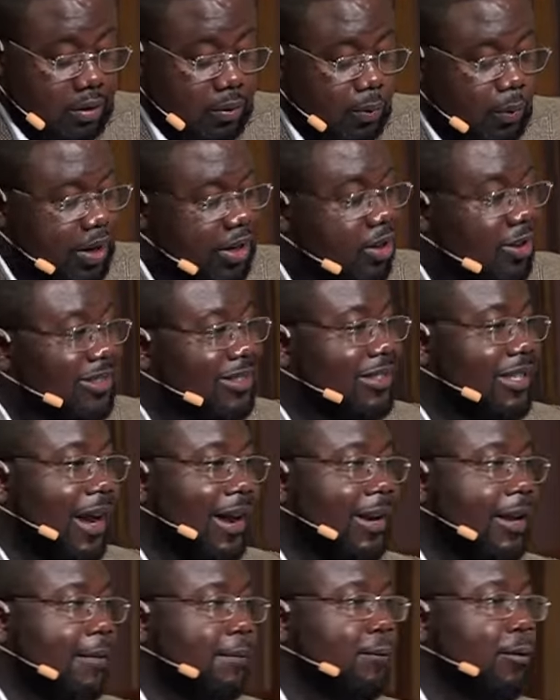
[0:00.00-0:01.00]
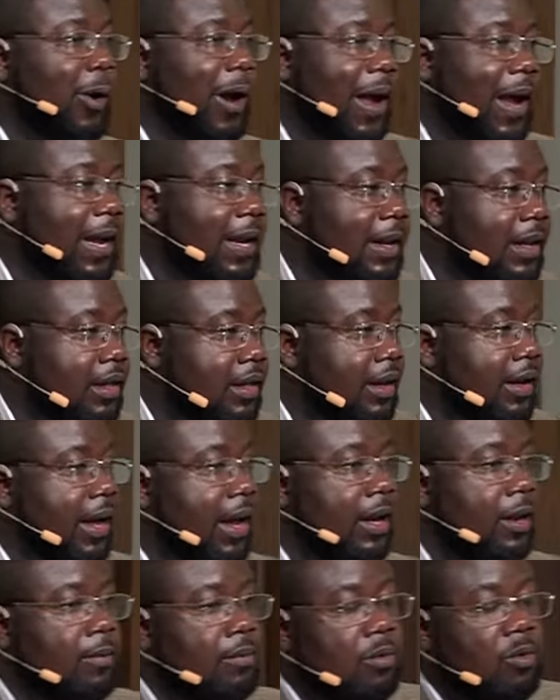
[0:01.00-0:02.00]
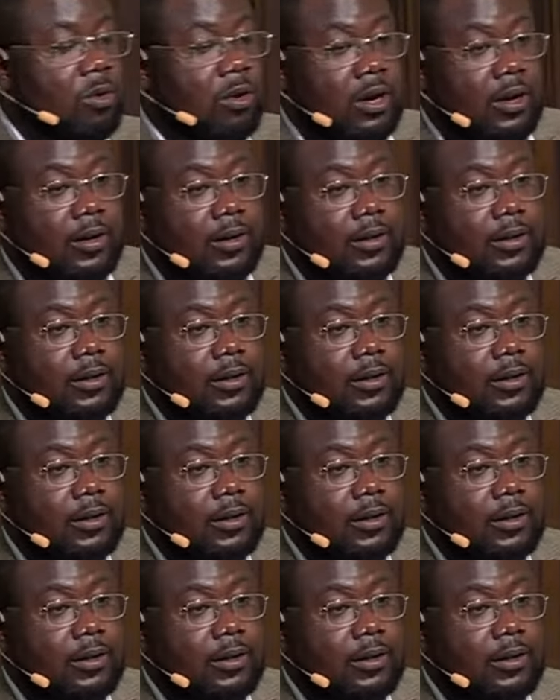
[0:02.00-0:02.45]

We don't stand up for anything anymore.